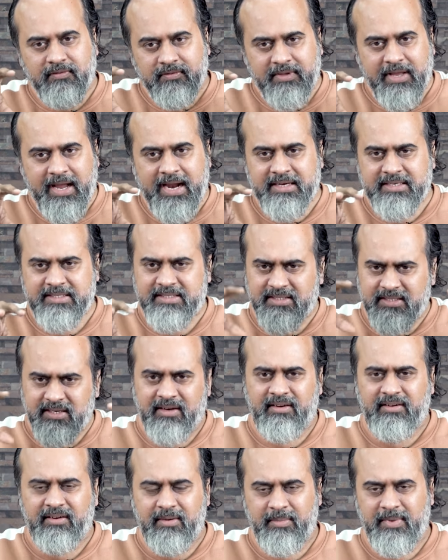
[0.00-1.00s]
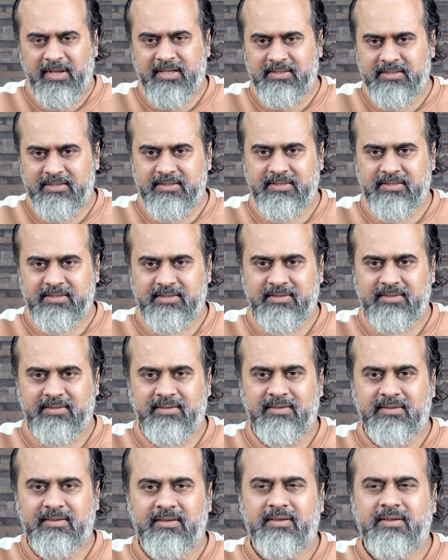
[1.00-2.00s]
that still remains,
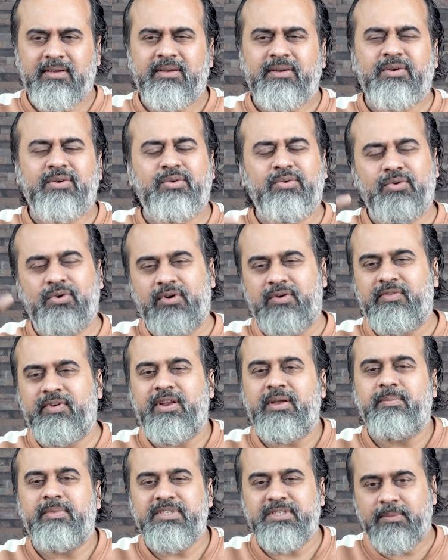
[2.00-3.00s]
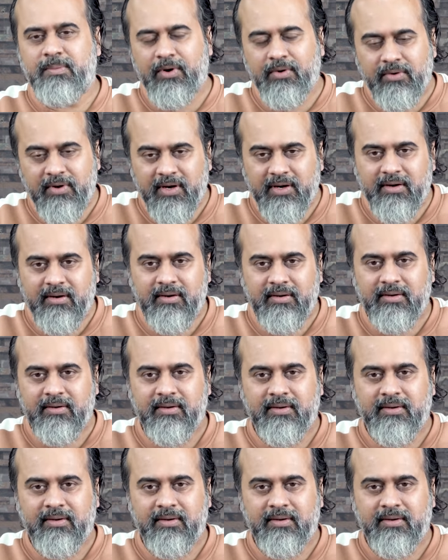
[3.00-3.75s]
do not worry much about it.